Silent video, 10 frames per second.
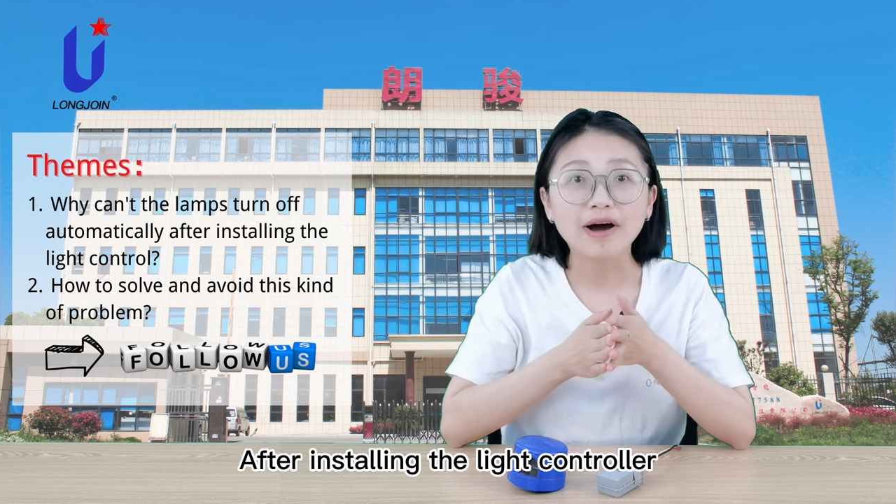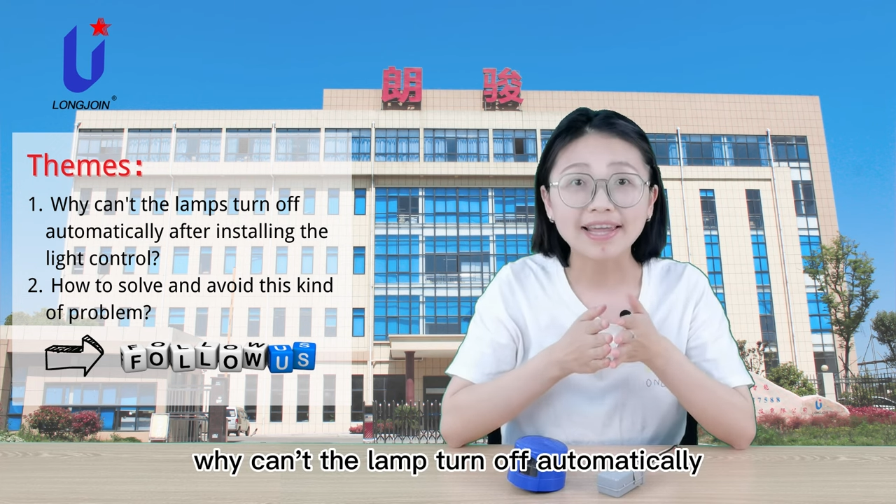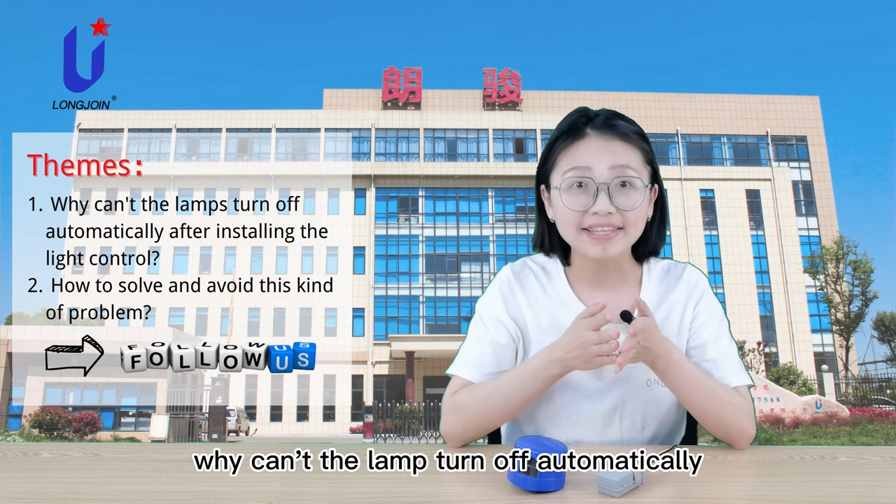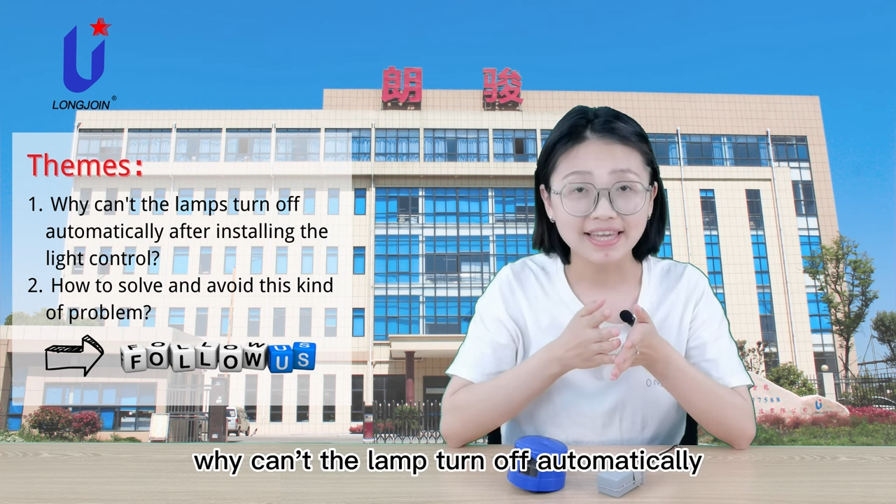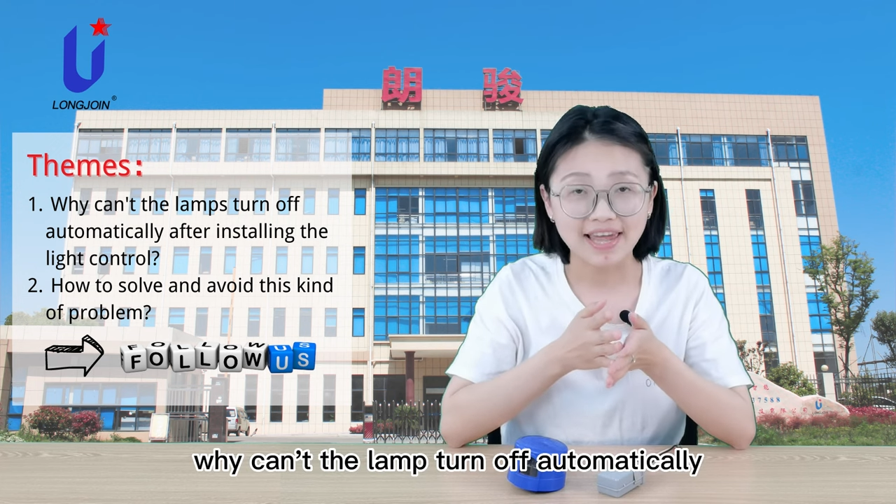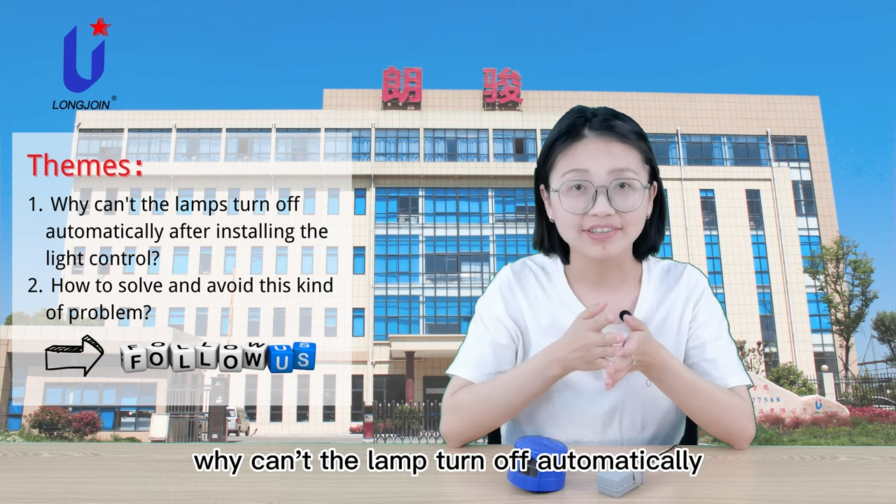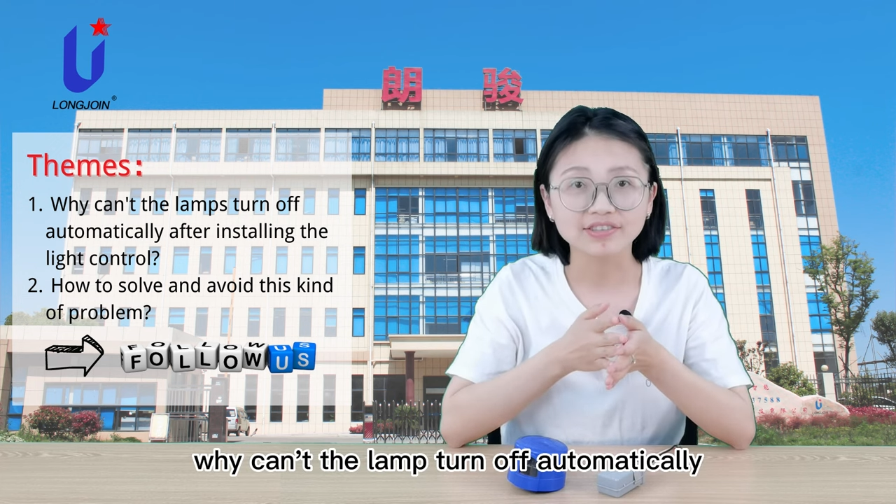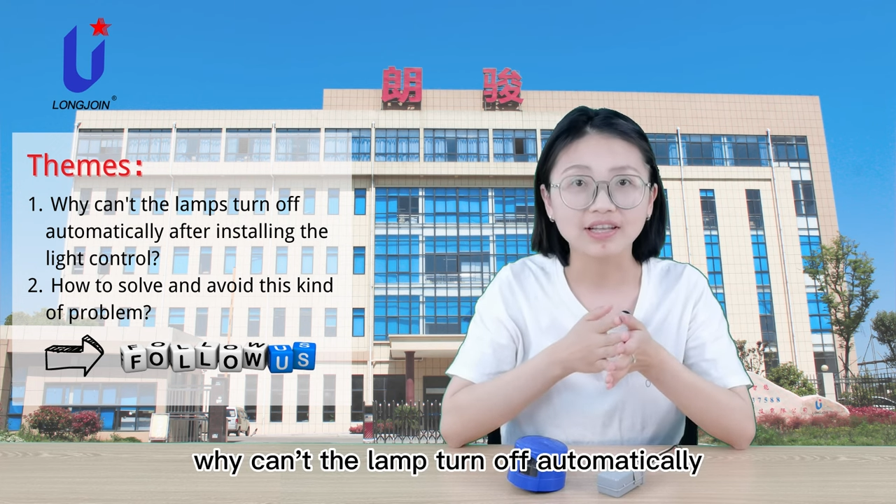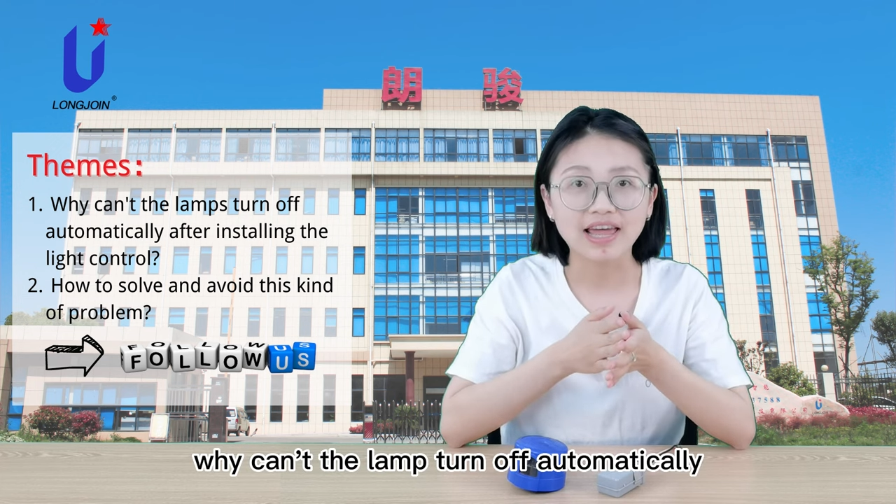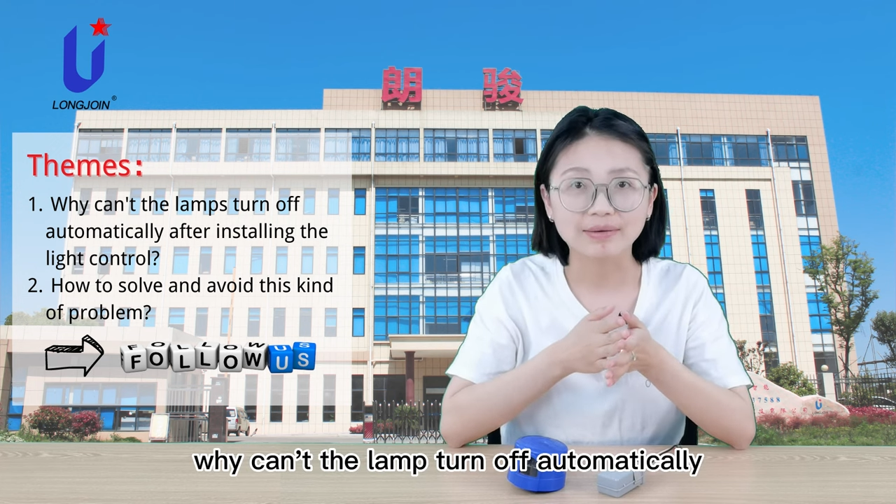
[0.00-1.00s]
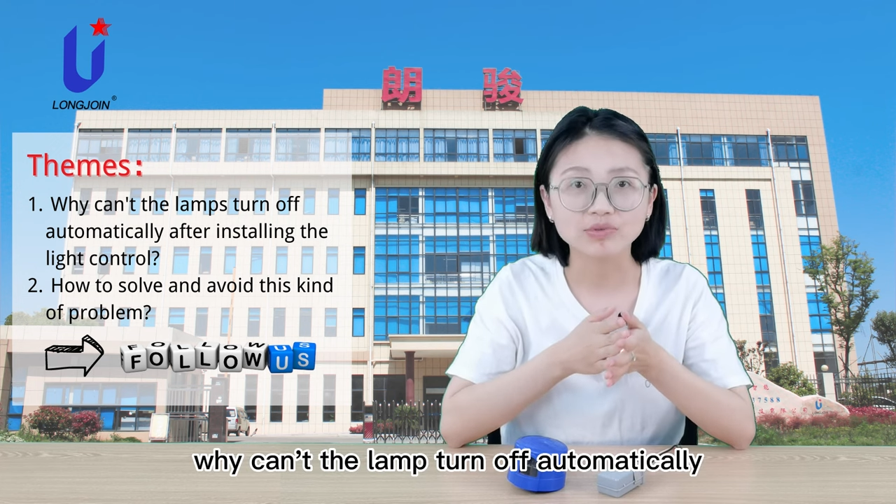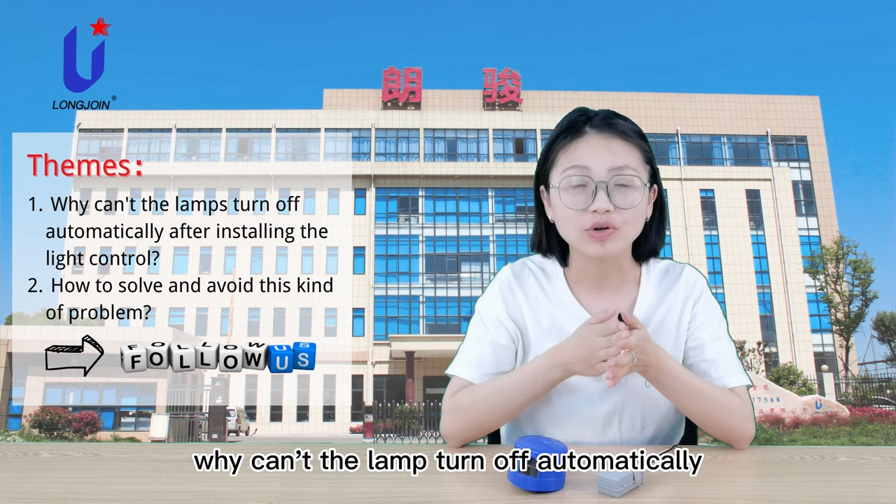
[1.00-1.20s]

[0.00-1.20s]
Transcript: why can the lamp